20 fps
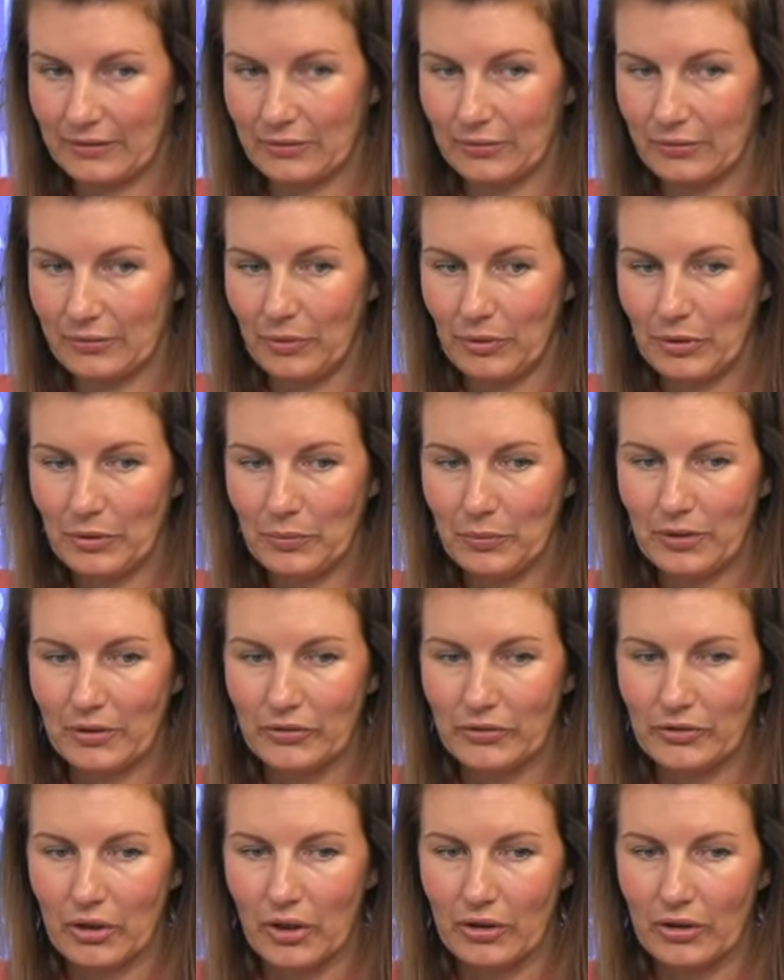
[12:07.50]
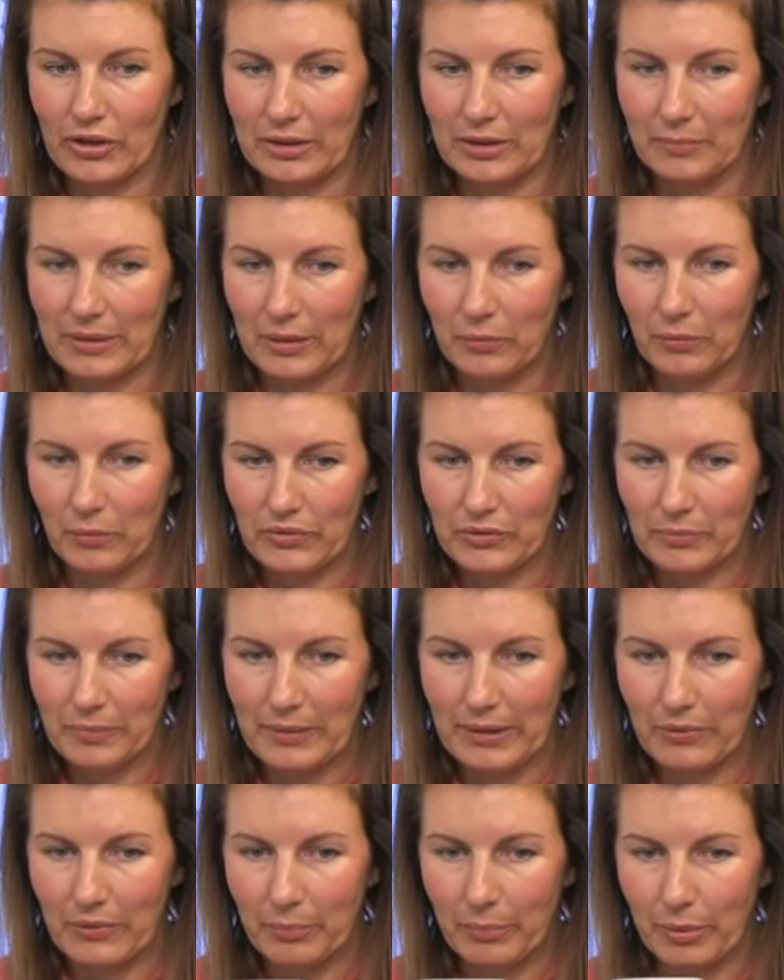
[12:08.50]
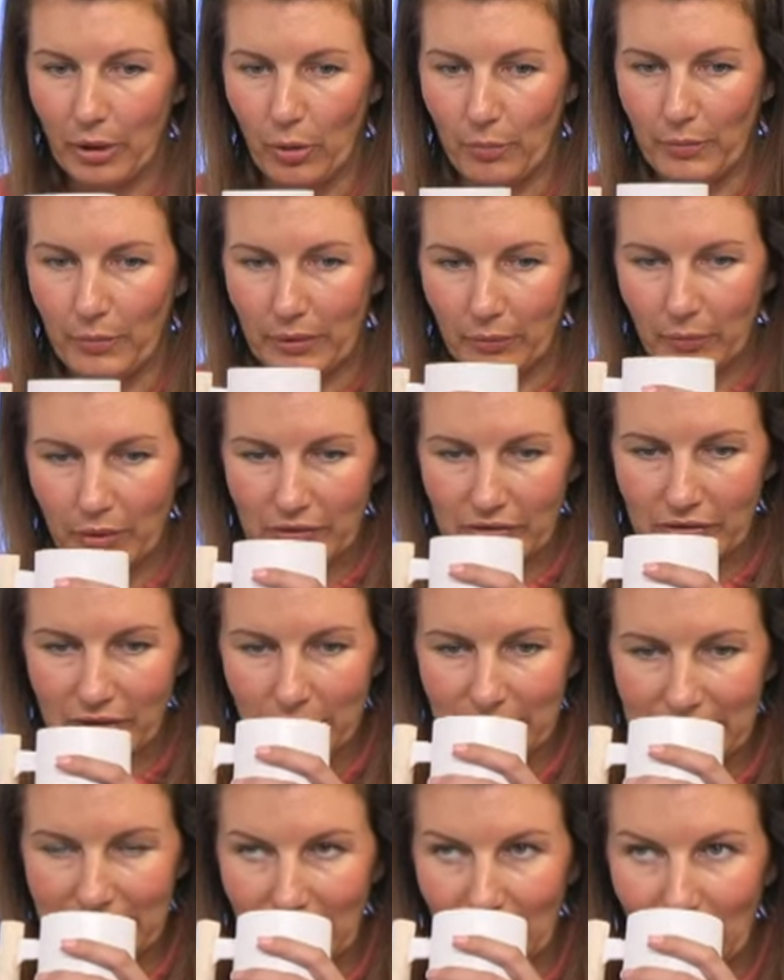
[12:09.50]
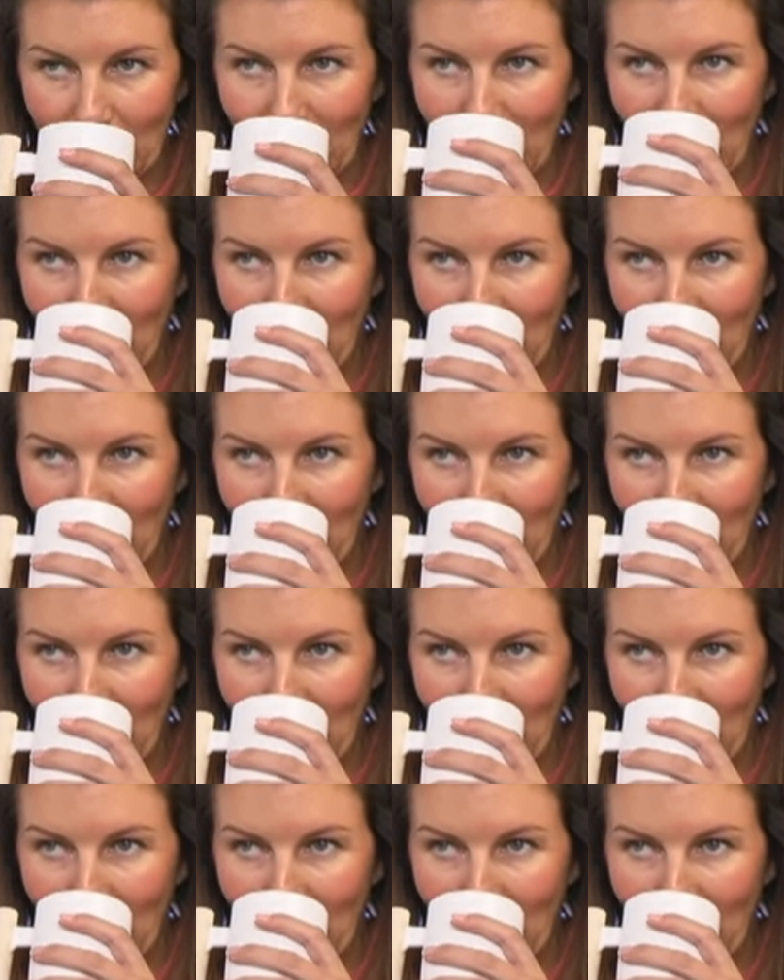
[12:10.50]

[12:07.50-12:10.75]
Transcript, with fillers: what are you all talking about? What's about the plumber? What's going on?